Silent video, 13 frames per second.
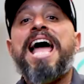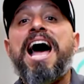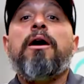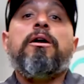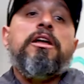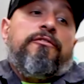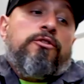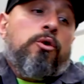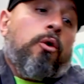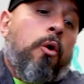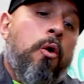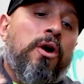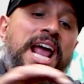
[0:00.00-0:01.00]
Now, if
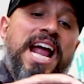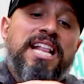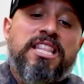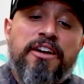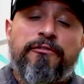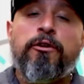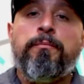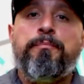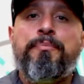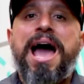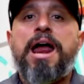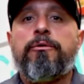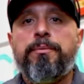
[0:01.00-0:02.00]
you are on a
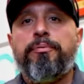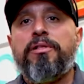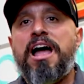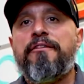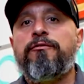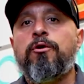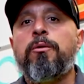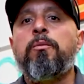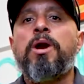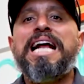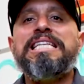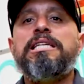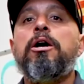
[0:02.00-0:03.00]
different battery platform,
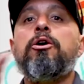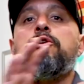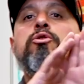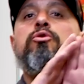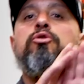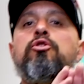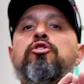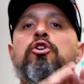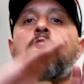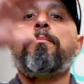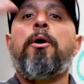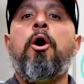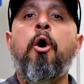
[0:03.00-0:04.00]
when I tell you to
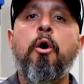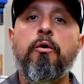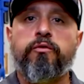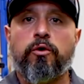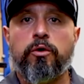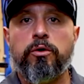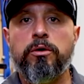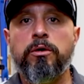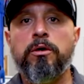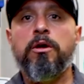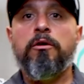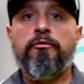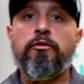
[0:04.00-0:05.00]
jump over
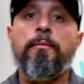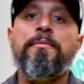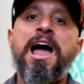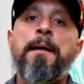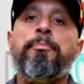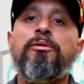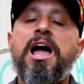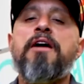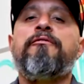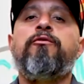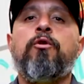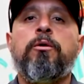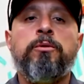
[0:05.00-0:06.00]
from that
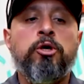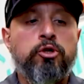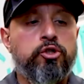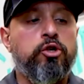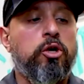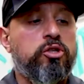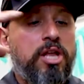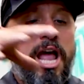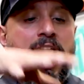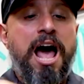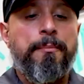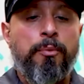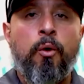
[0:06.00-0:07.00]
platform just to
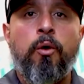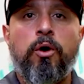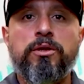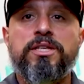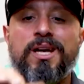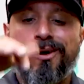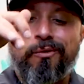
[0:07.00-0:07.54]
hop on to